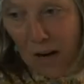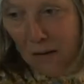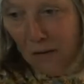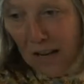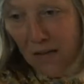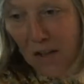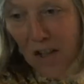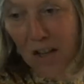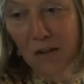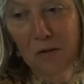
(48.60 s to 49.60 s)
in, in the
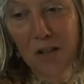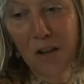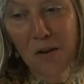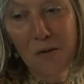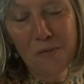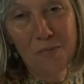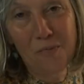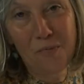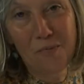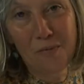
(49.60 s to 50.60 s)
journal too.
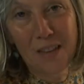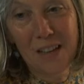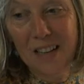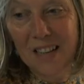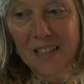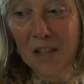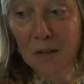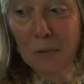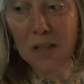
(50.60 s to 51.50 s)
Just